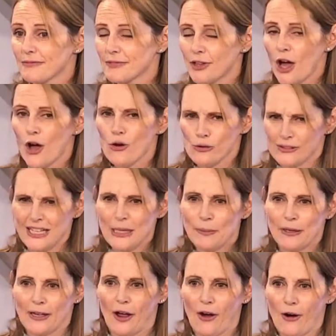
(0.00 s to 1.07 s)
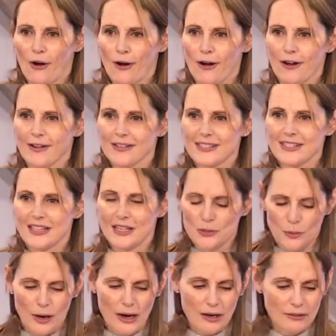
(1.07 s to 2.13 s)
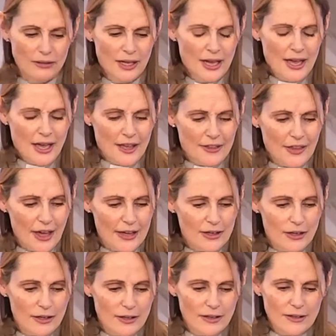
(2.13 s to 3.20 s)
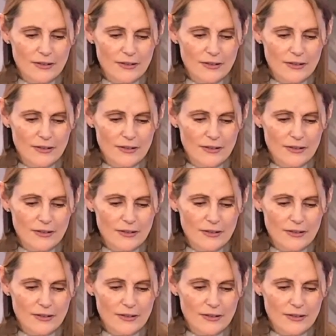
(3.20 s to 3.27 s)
know deep in our hearts as well, that